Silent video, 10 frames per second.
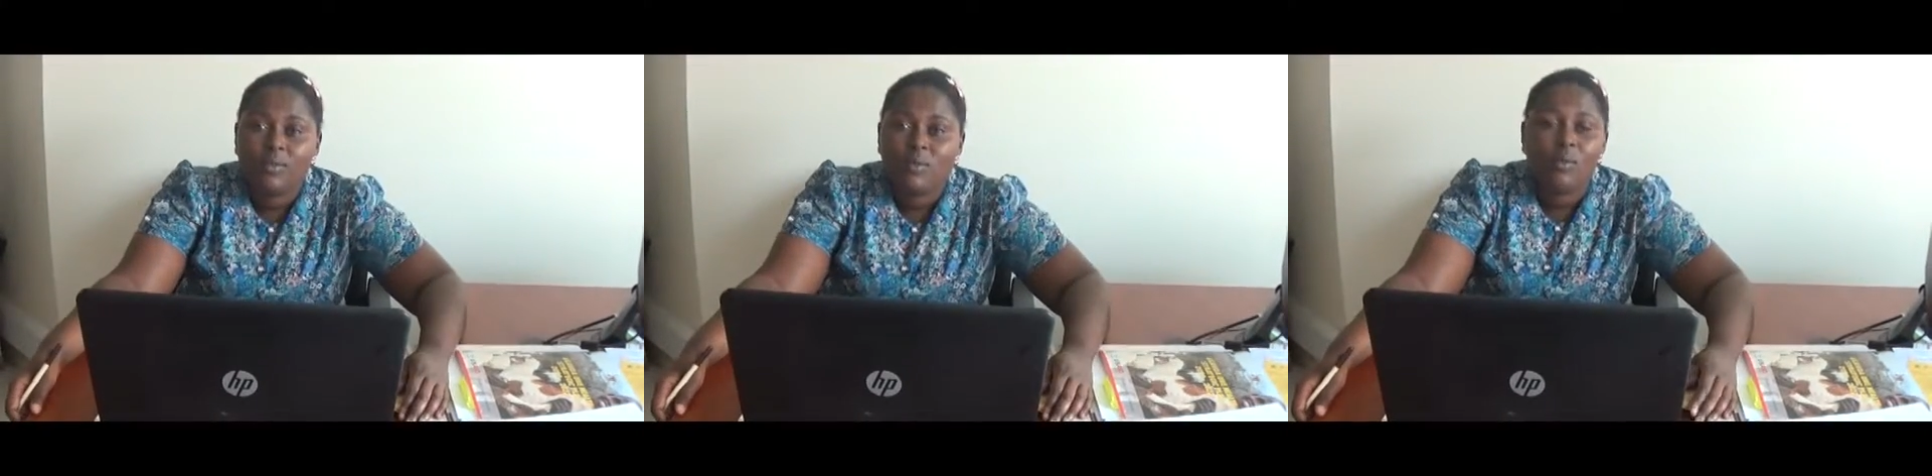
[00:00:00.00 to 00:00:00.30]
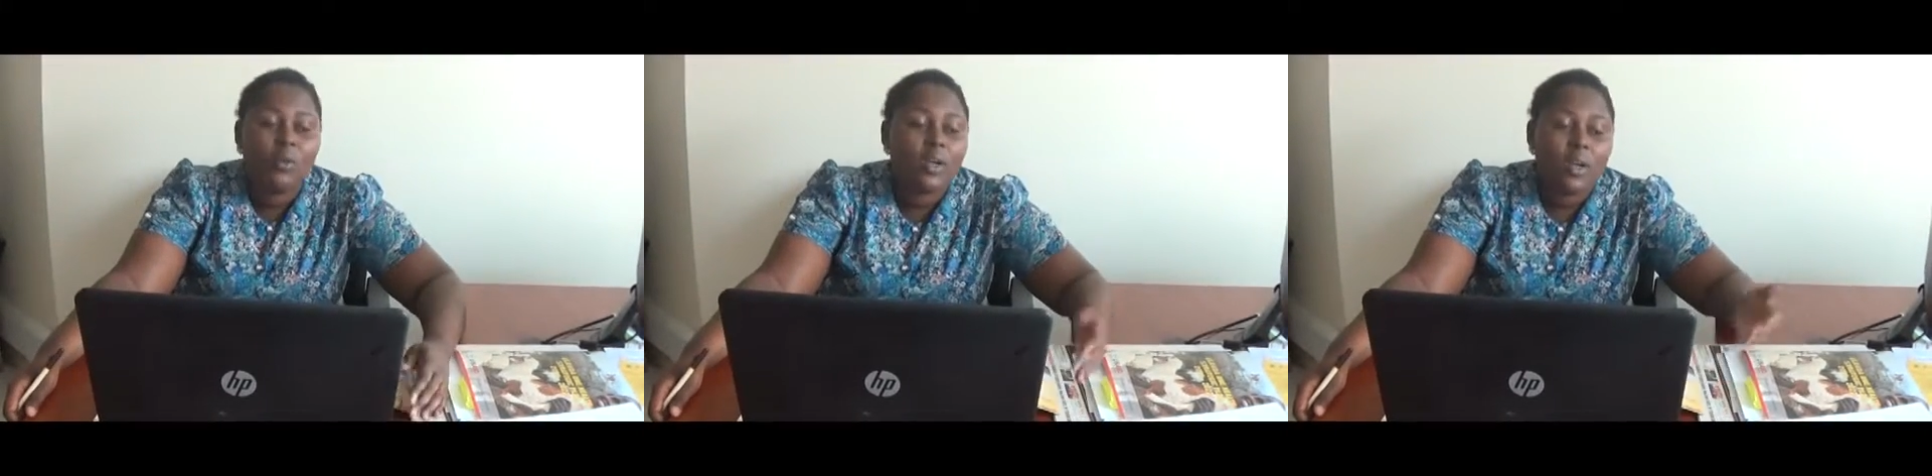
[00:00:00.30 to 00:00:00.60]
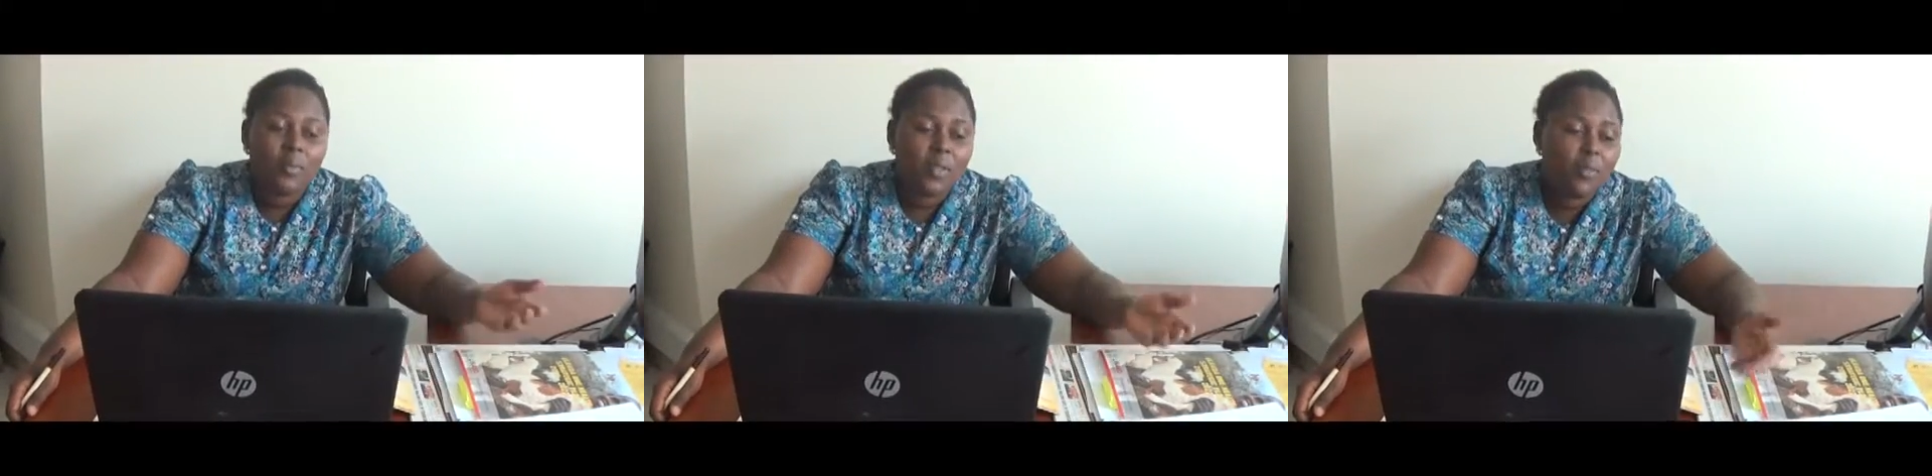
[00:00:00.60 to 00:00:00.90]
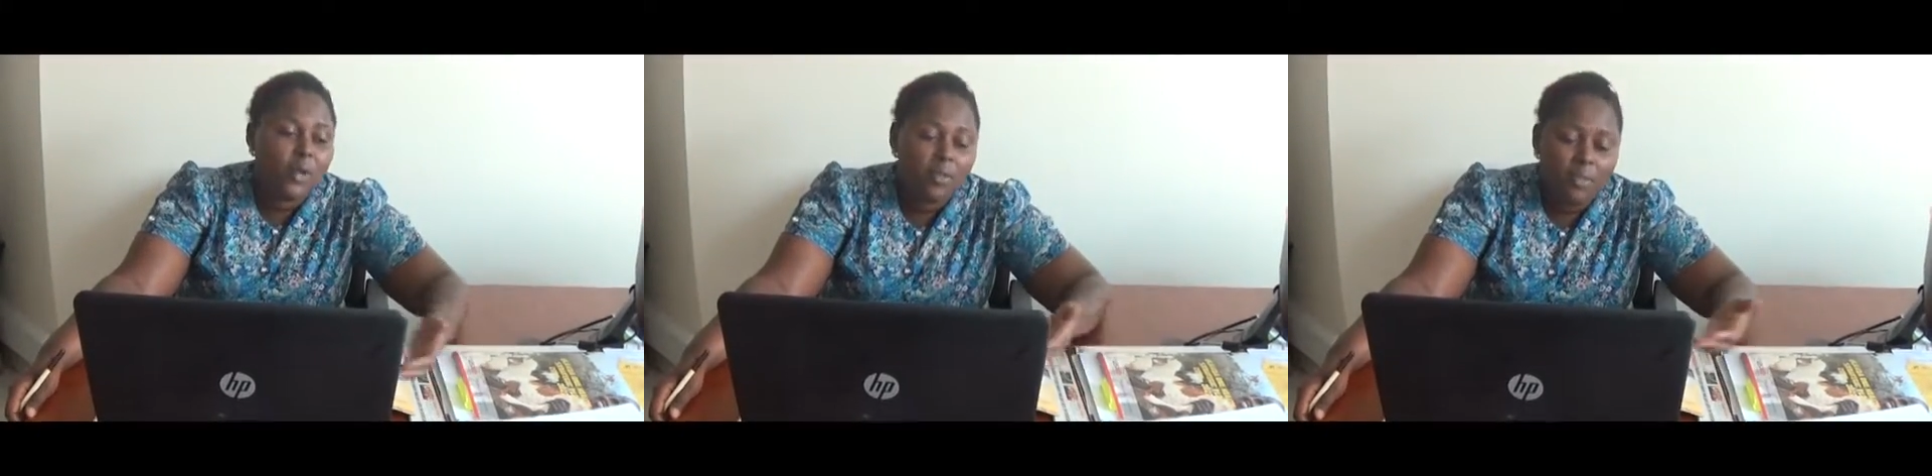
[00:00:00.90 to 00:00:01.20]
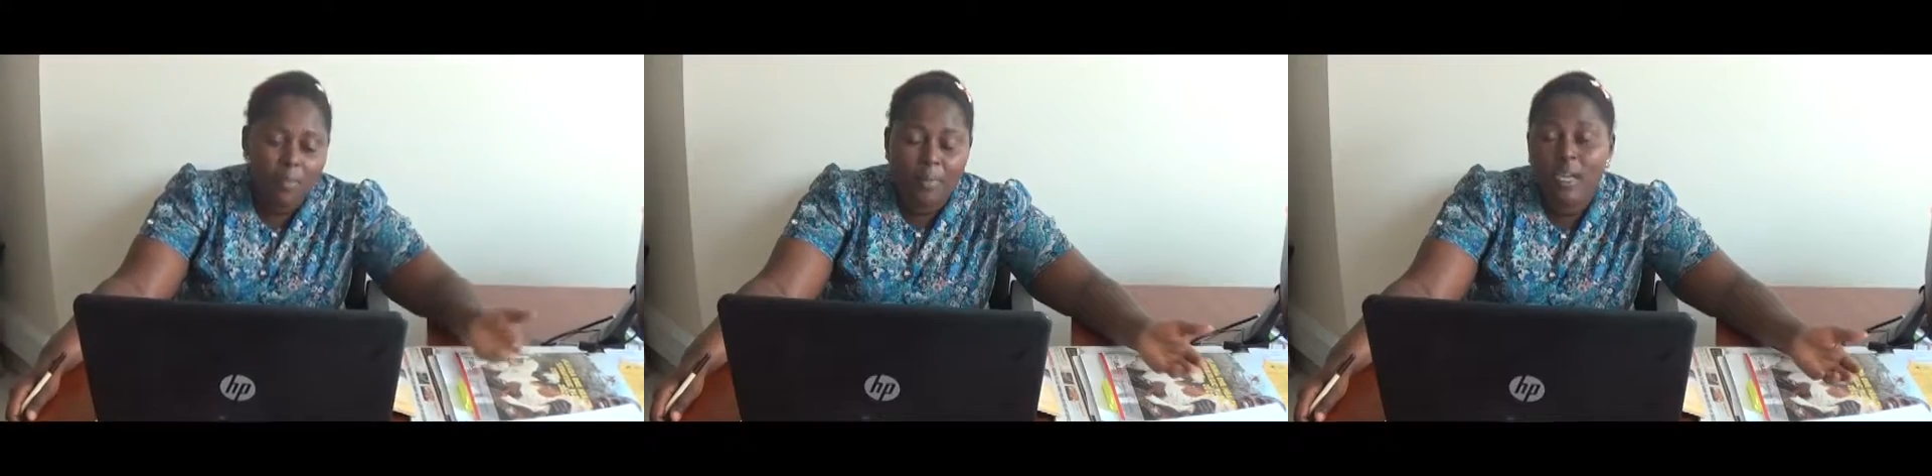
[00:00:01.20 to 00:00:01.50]
We welcome them, we give
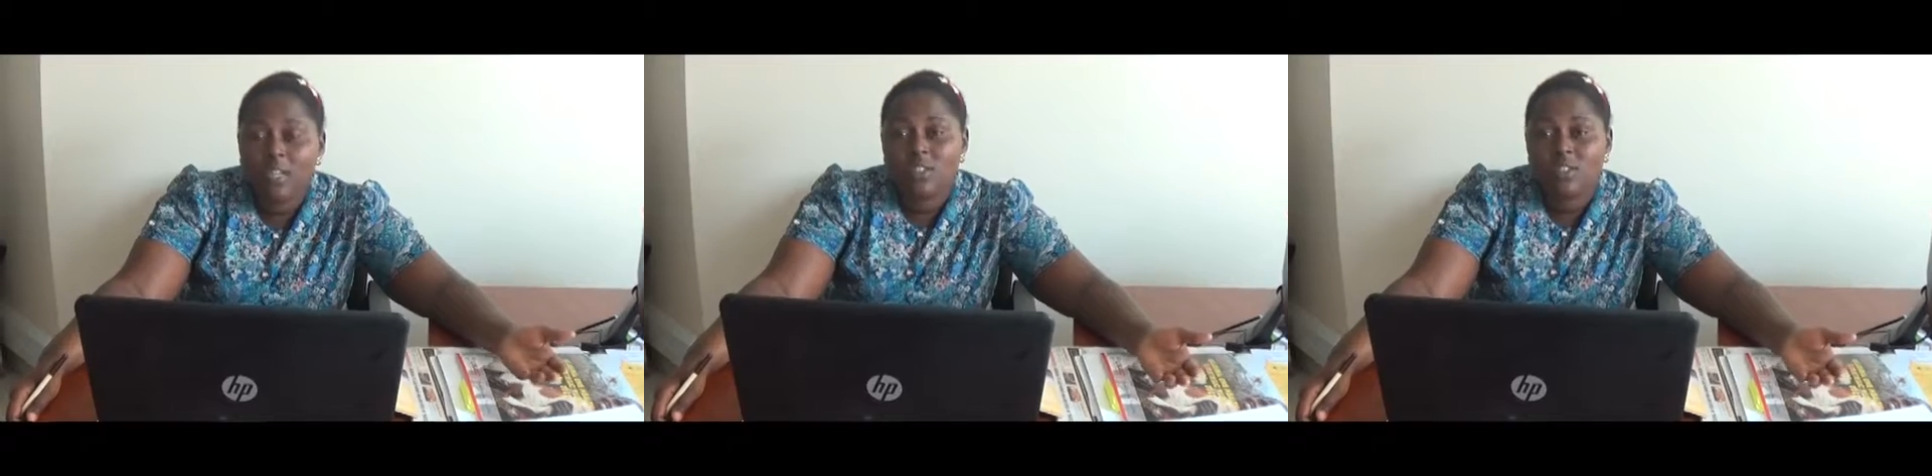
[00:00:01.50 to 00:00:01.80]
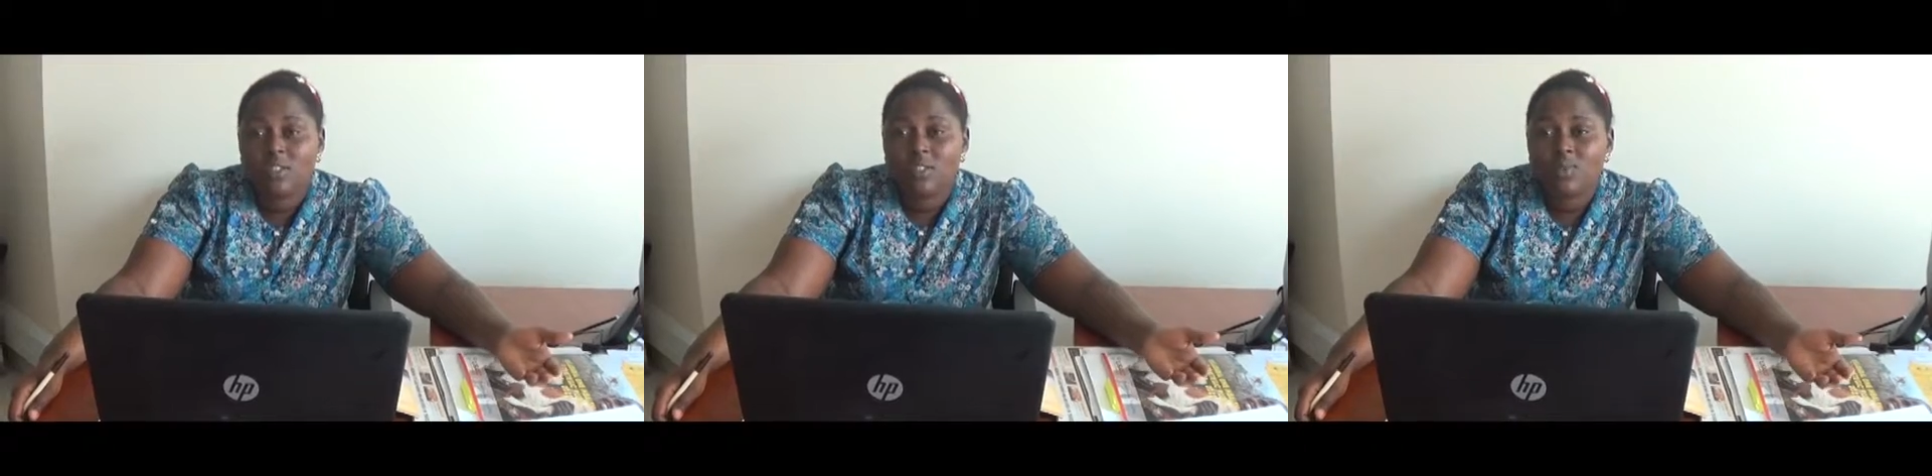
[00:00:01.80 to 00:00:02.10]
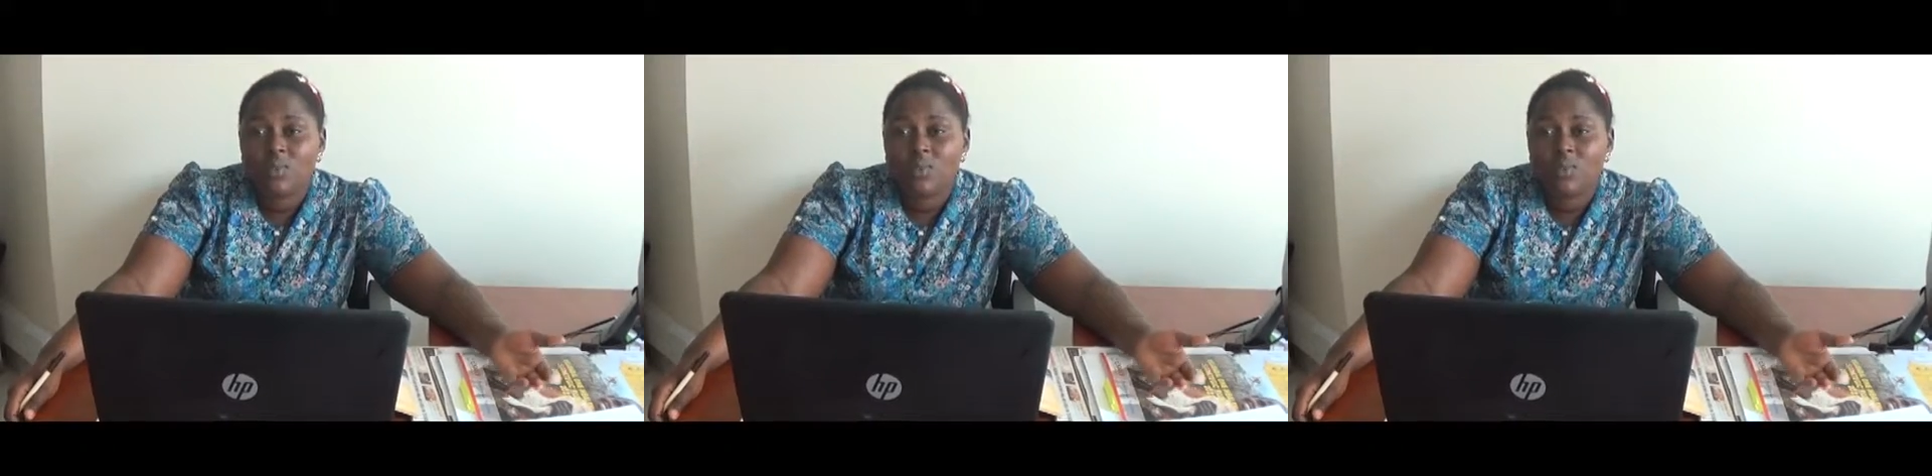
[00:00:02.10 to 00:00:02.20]
them packages,